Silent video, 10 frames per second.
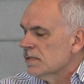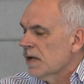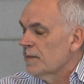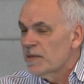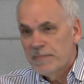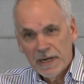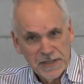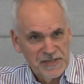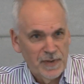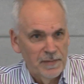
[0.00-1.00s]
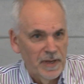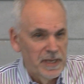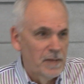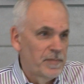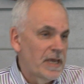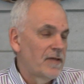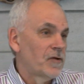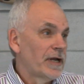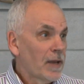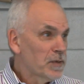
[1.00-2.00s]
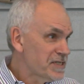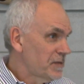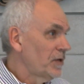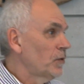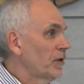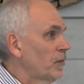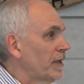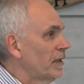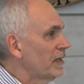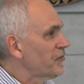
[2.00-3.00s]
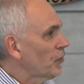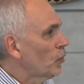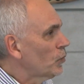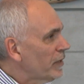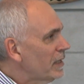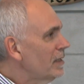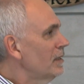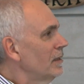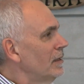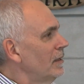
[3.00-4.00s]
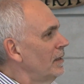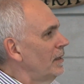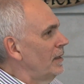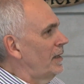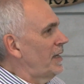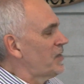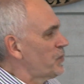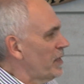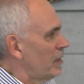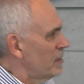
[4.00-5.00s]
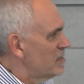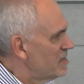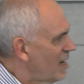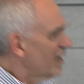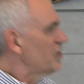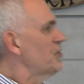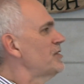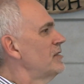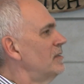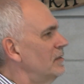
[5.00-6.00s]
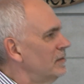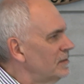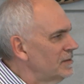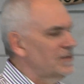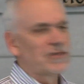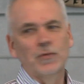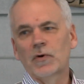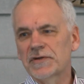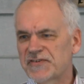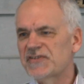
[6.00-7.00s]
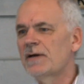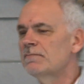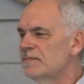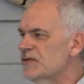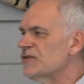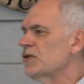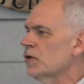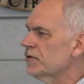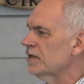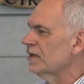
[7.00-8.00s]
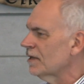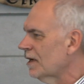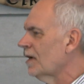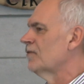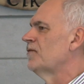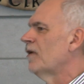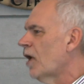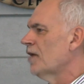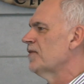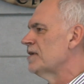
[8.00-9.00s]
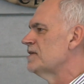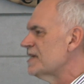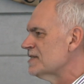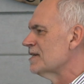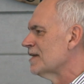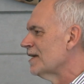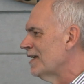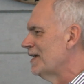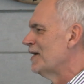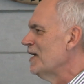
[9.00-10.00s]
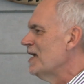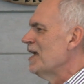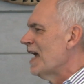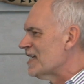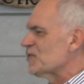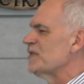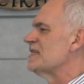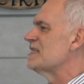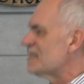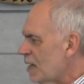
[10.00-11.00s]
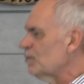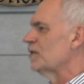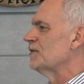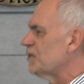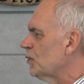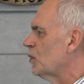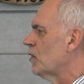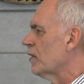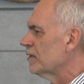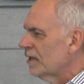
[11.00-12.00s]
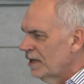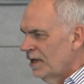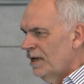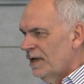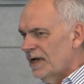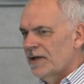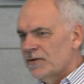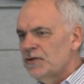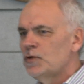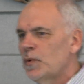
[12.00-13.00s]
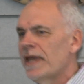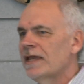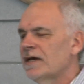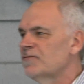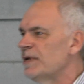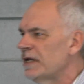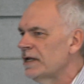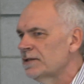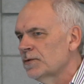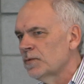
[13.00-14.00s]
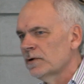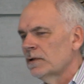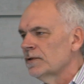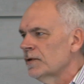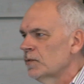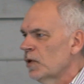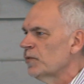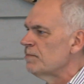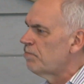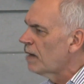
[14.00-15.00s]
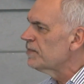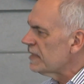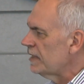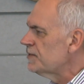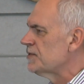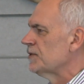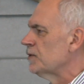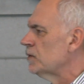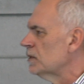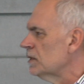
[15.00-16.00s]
I'm embarrassed by my behavior, and I wasn't the only one. And so we, as we nudged towards some sort of authenticity, as we stumbled toward a new way of being in the world, what we bumped into